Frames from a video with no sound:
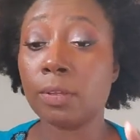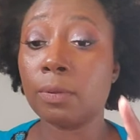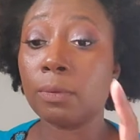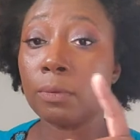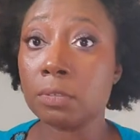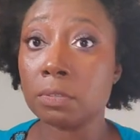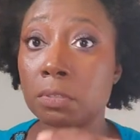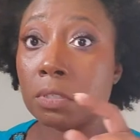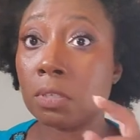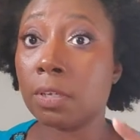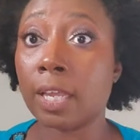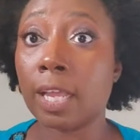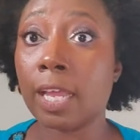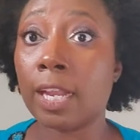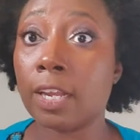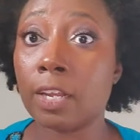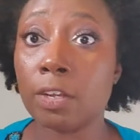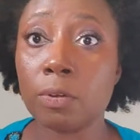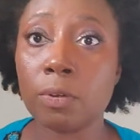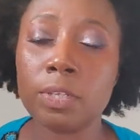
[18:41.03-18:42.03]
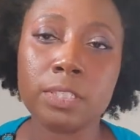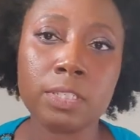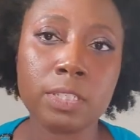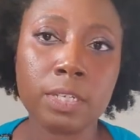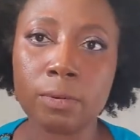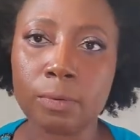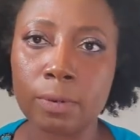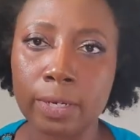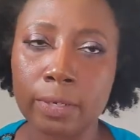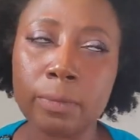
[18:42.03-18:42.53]
you just look at it and you can
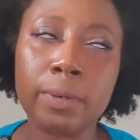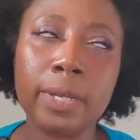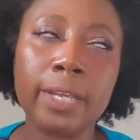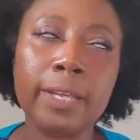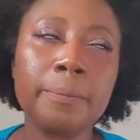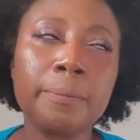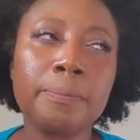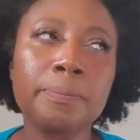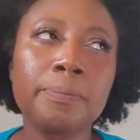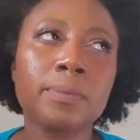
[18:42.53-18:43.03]
tell right away.